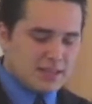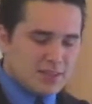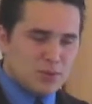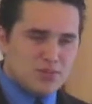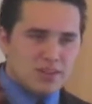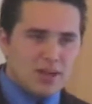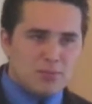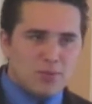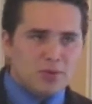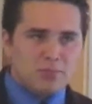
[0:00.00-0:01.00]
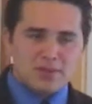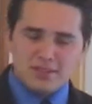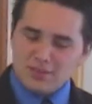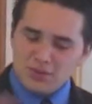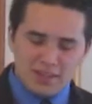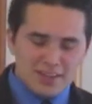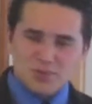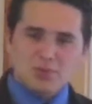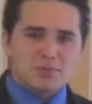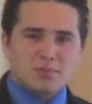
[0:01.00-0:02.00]
There was a lot more, but the
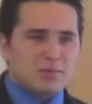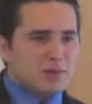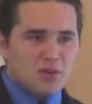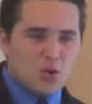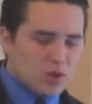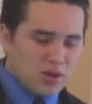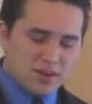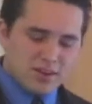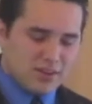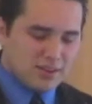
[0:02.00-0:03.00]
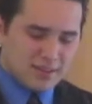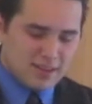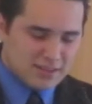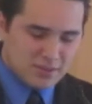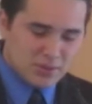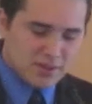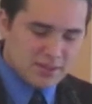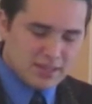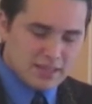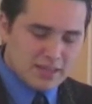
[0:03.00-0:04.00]
list would have been going on and on, and I didn't
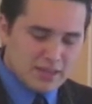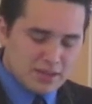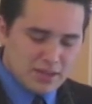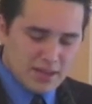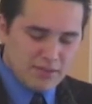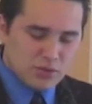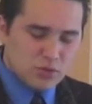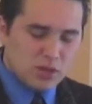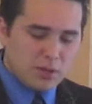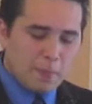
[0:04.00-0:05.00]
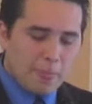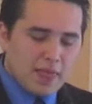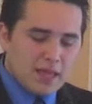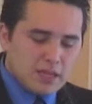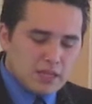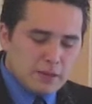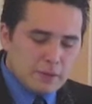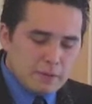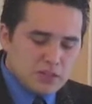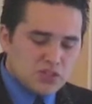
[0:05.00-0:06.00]
want to have it too long.
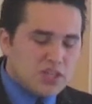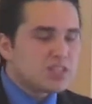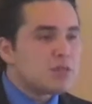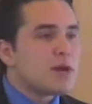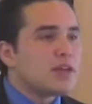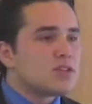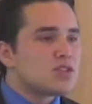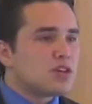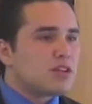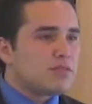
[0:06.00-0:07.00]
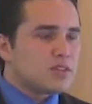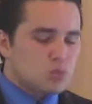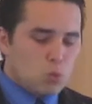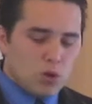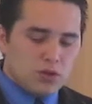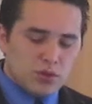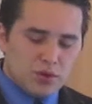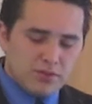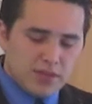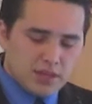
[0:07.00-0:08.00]
Satan managed to convince one
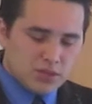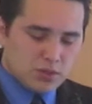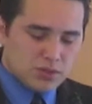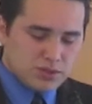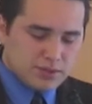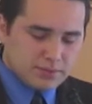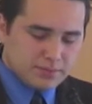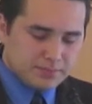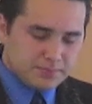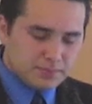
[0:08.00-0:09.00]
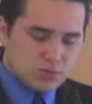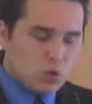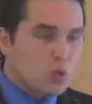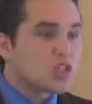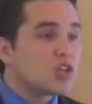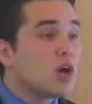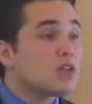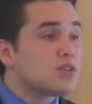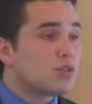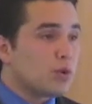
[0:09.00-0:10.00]
third of the angels to question
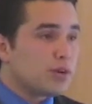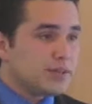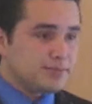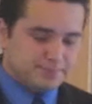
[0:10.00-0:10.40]
God's authority.